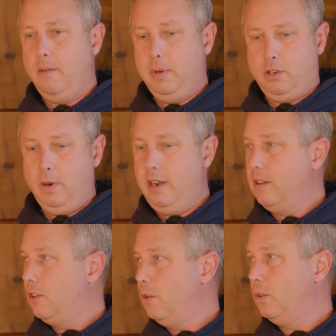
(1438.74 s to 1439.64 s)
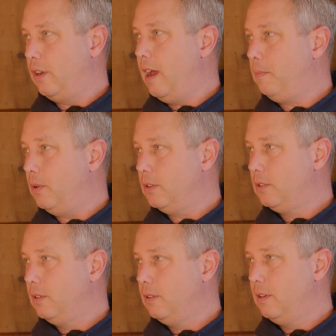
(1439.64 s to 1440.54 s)
Between the 2
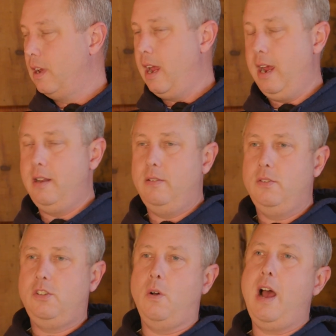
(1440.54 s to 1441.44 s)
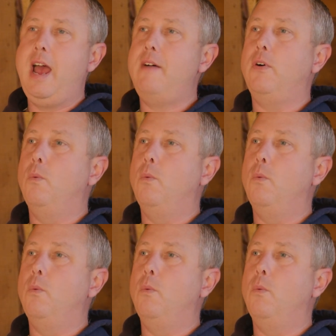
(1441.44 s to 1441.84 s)
samples. And so I have a